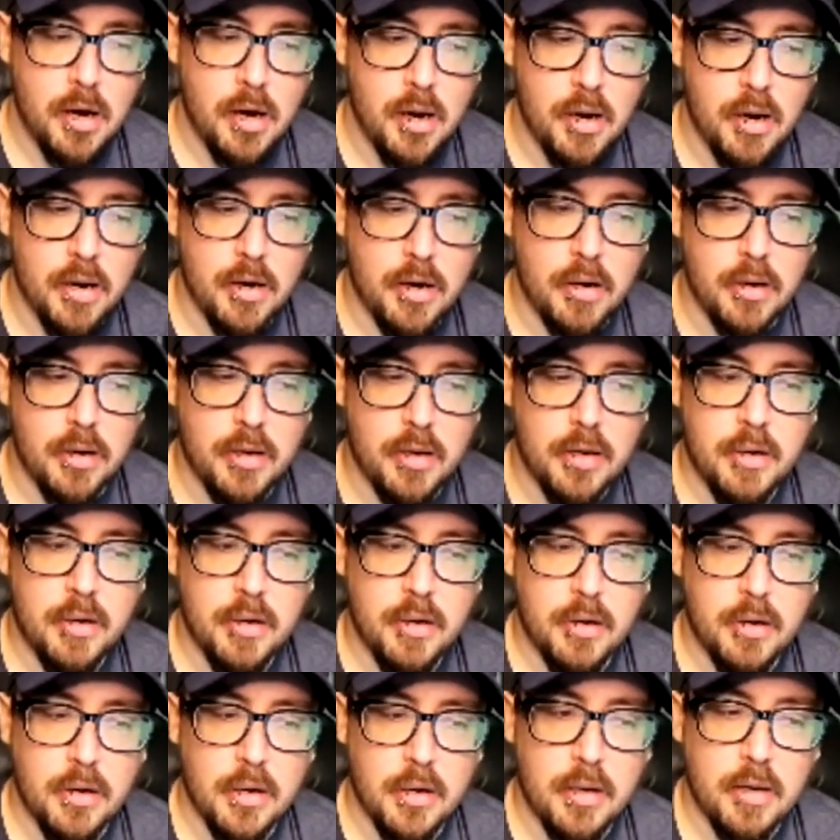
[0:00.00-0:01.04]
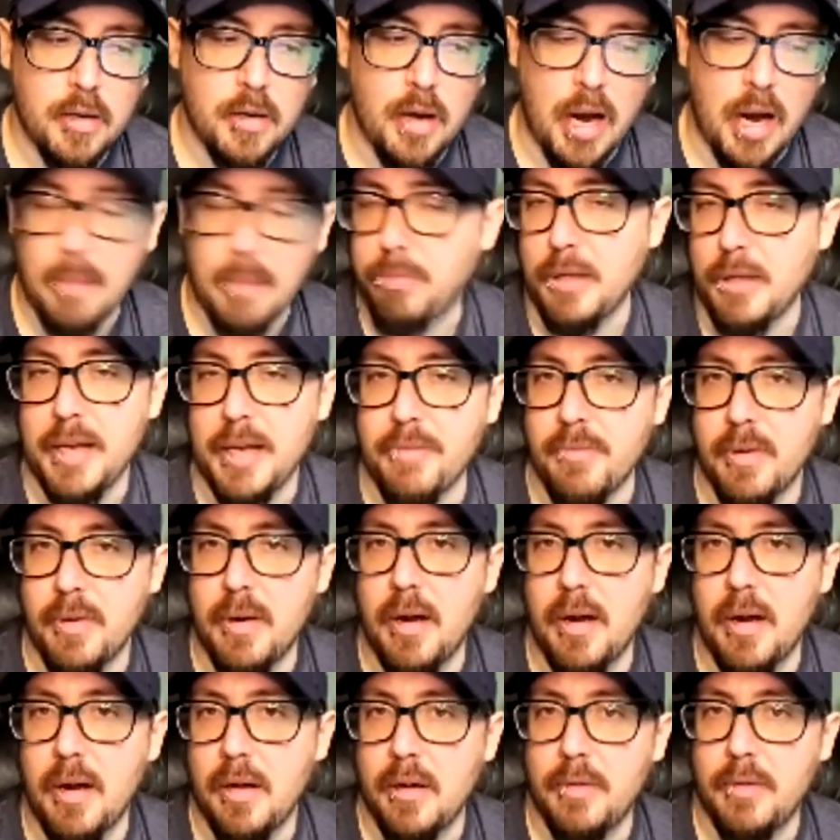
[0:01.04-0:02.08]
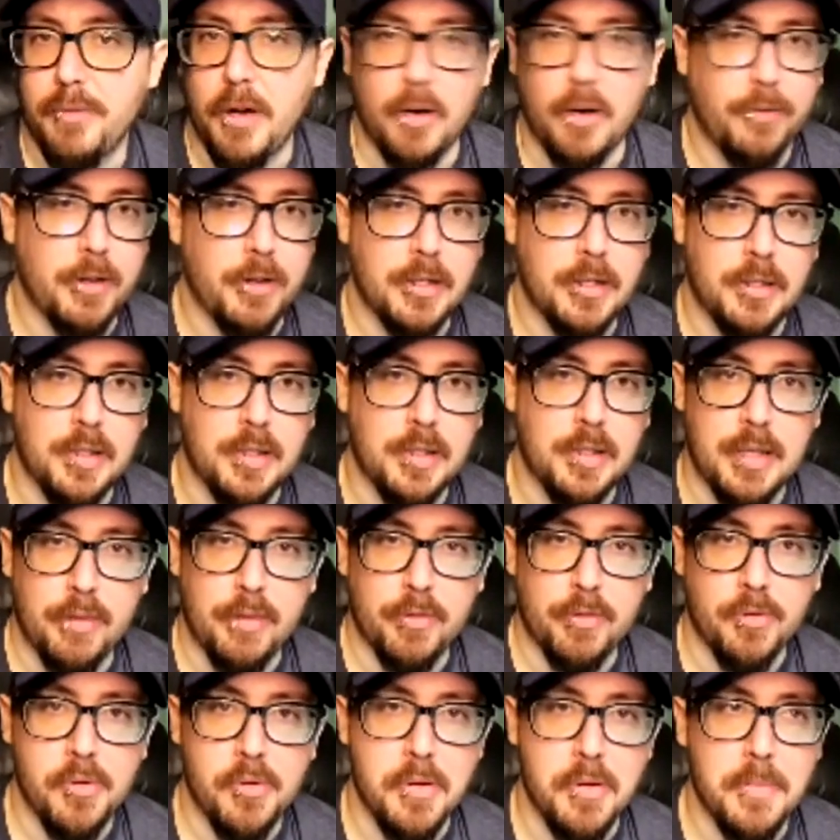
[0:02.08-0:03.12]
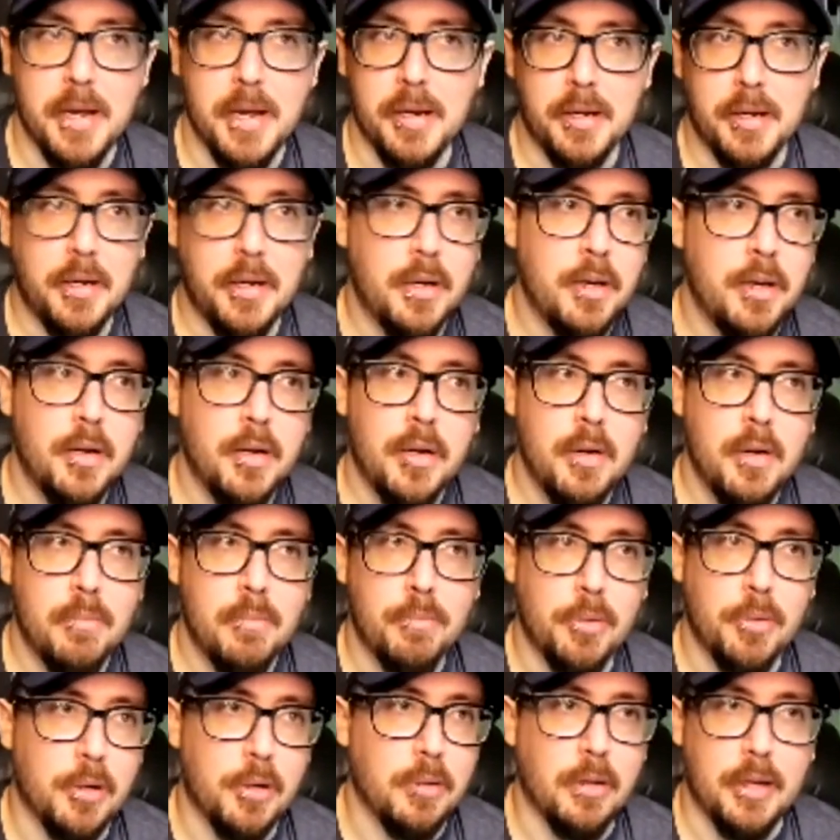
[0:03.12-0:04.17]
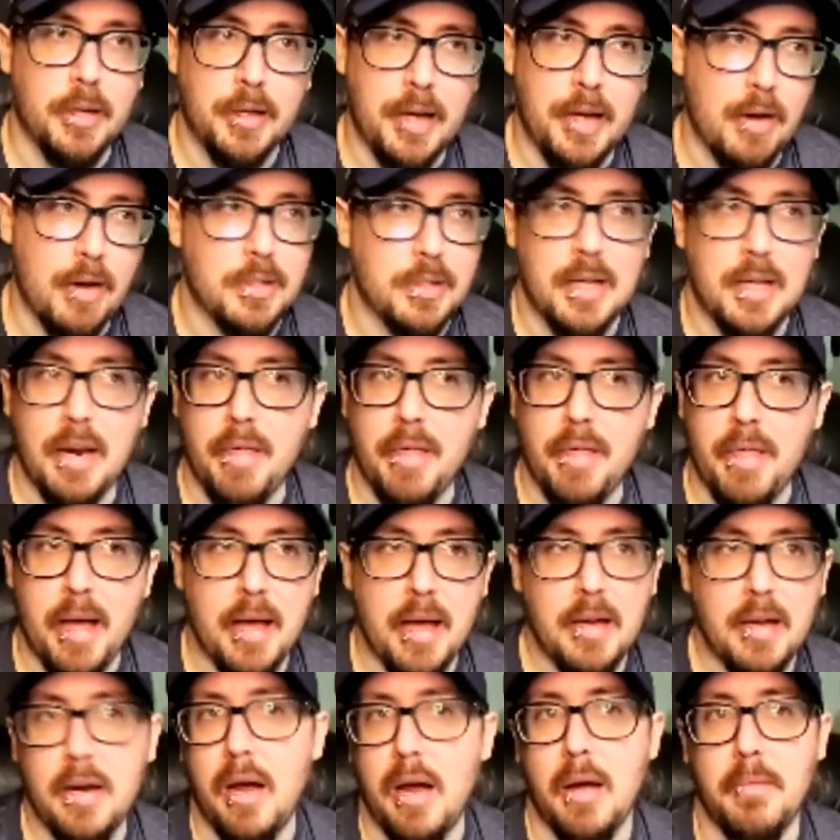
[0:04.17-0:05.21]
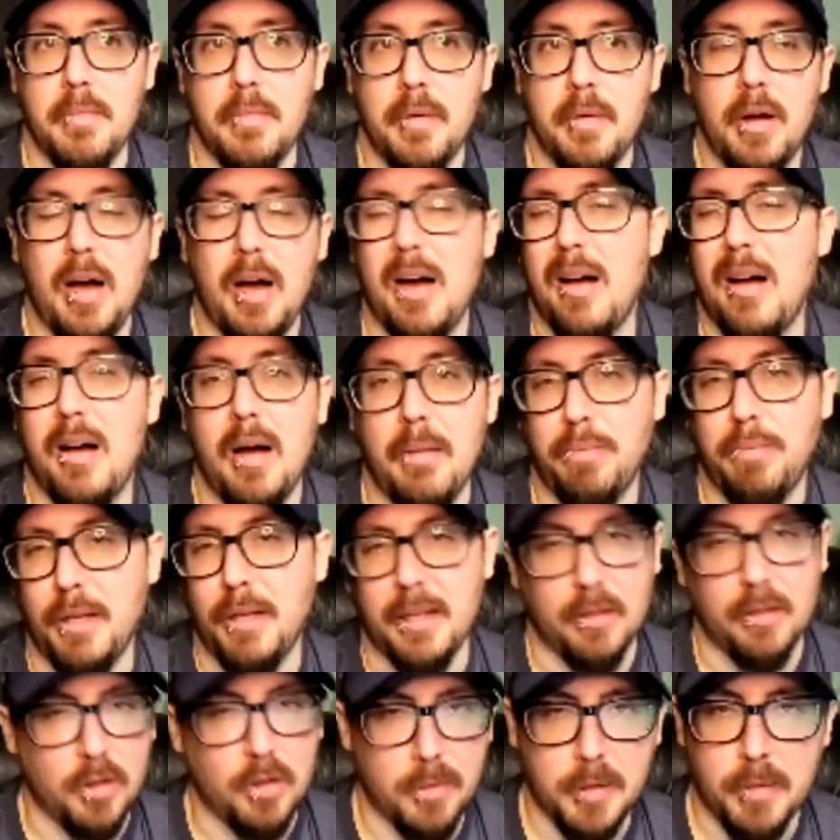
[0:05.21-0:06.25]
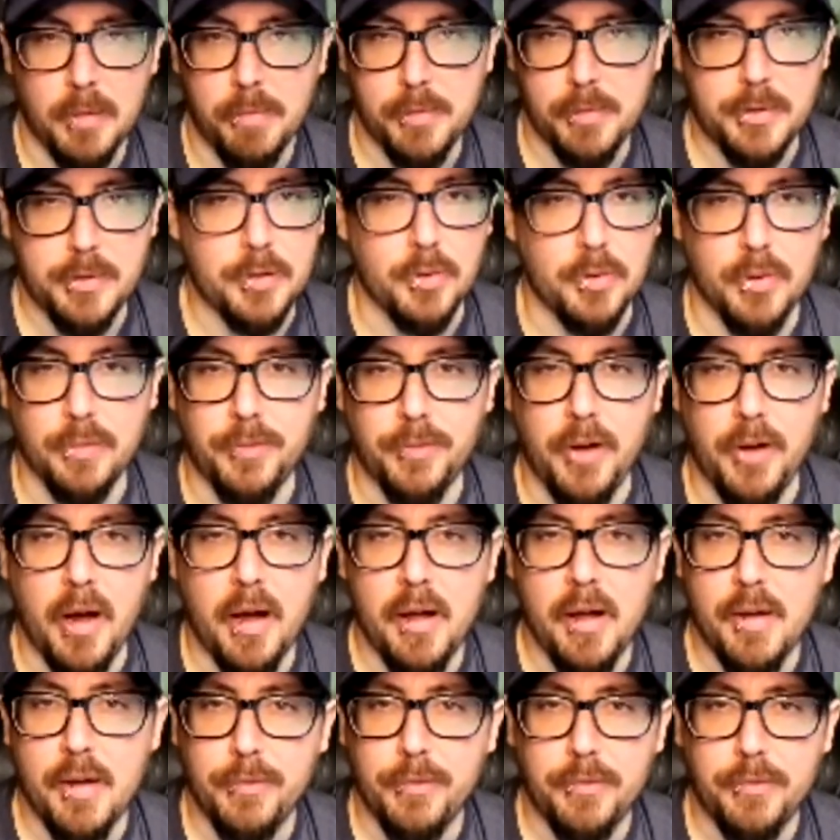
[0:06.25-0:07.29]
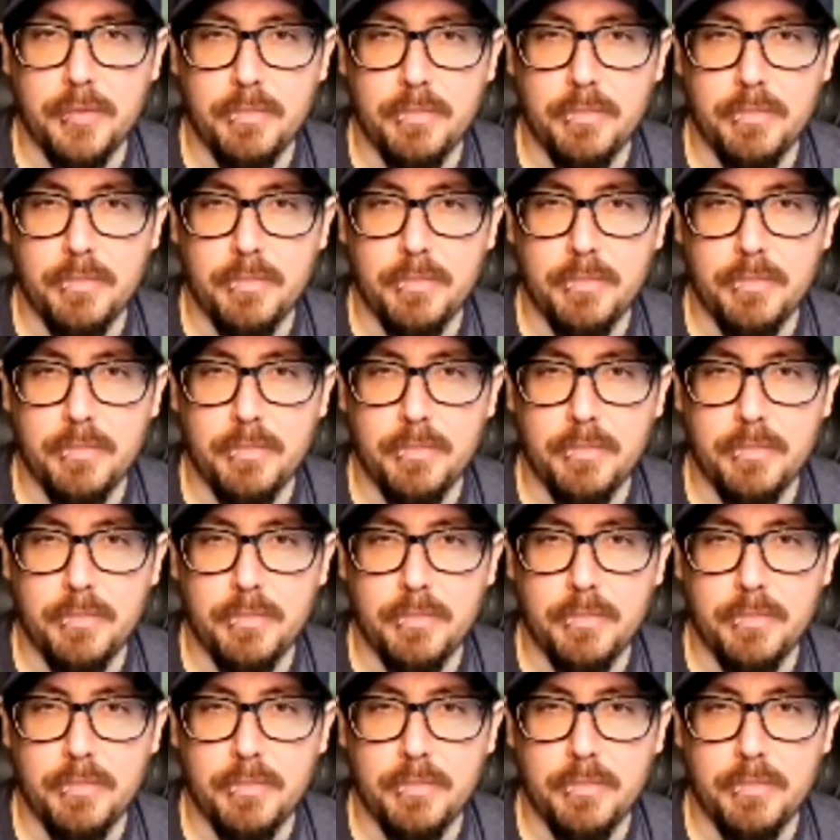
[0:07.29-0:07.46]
I played Final Fantasy VII Remake, but like outside of that, I played a little bit of Persona 5,